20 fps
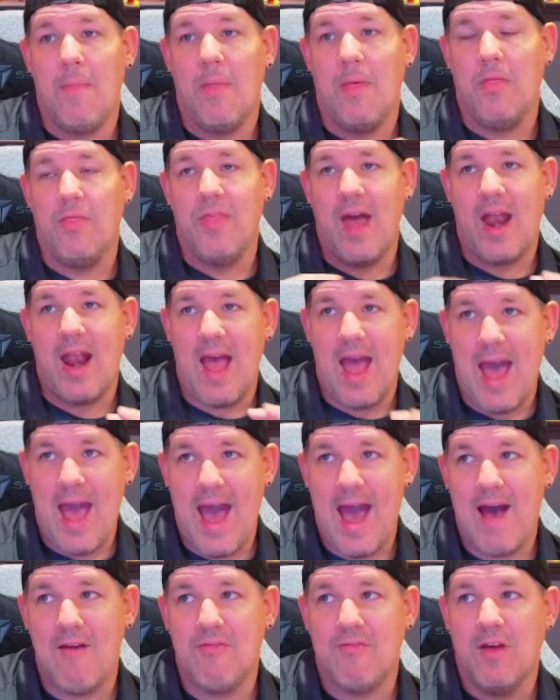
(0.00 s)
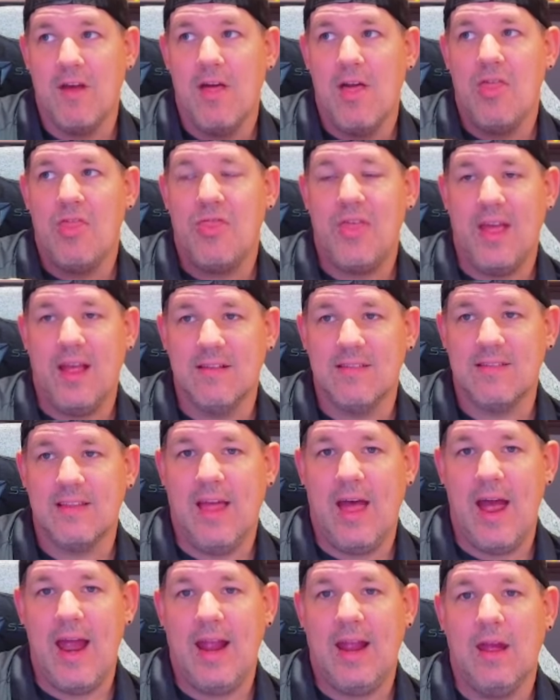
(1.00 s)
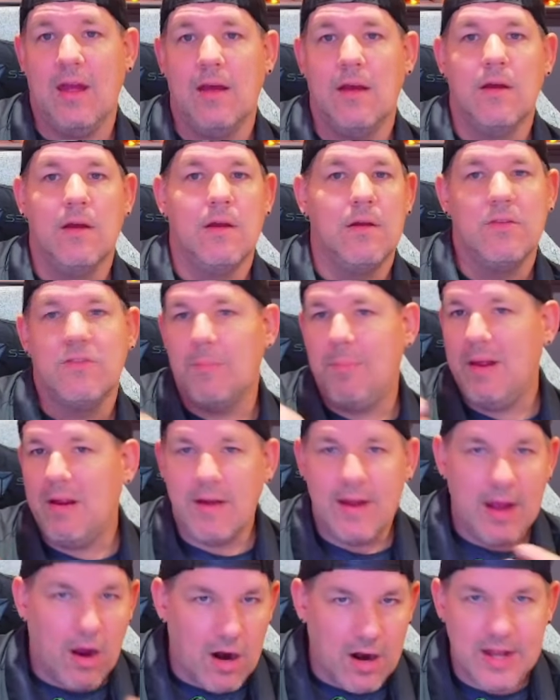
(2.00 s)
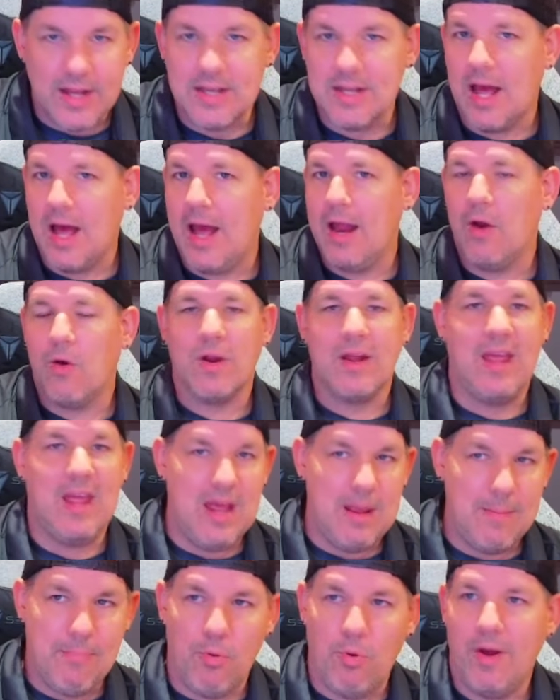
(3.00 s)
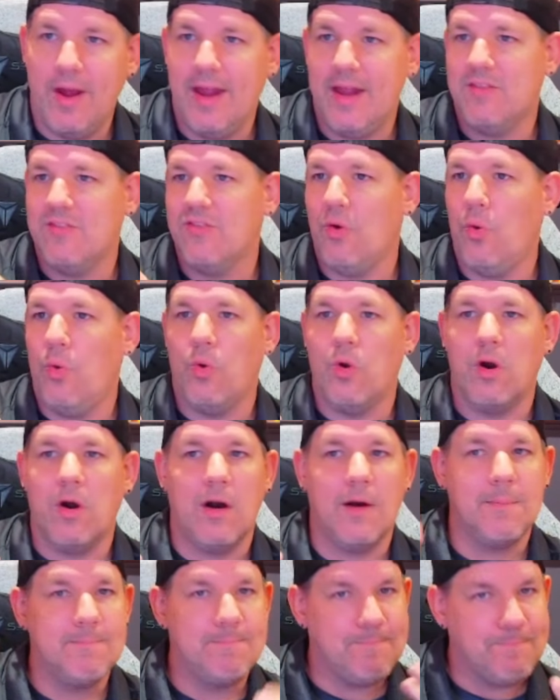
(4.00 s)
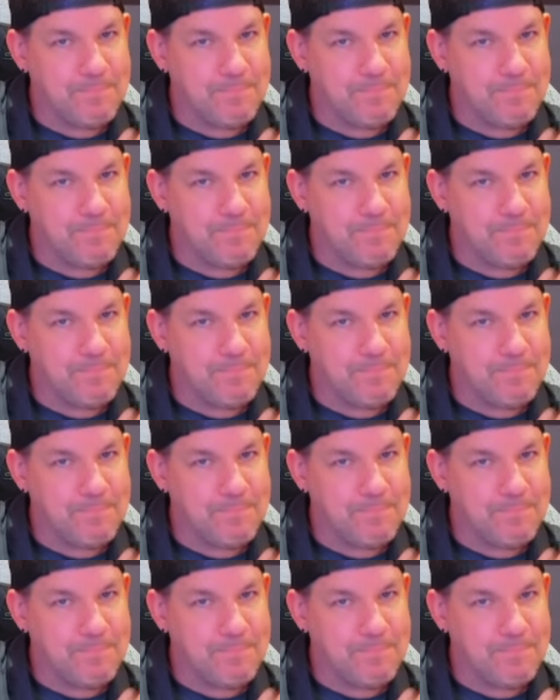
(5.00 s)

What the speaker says: that have things like superiority die or key points or